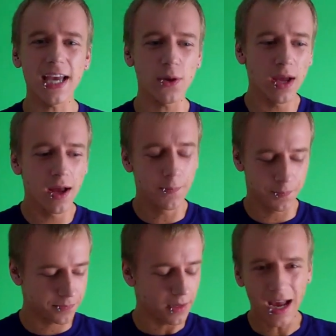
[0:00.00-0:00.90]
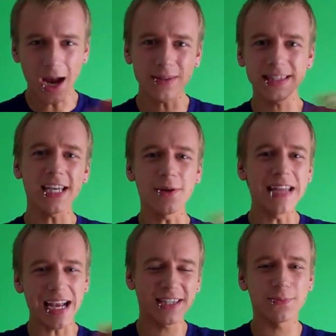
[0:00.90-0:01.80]
so I'll see you
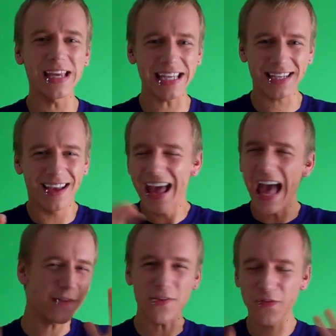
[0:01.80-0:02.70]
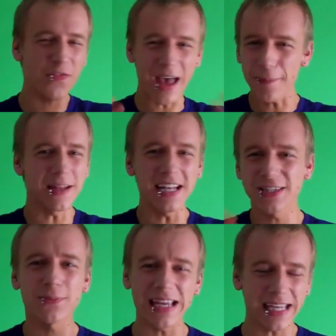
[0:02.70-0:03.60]
next week. Have a
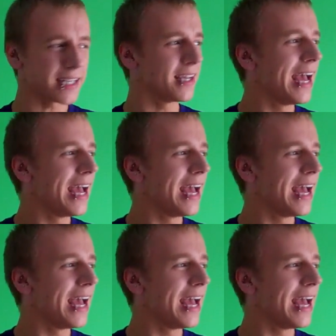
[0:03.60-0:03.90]
fabulous week.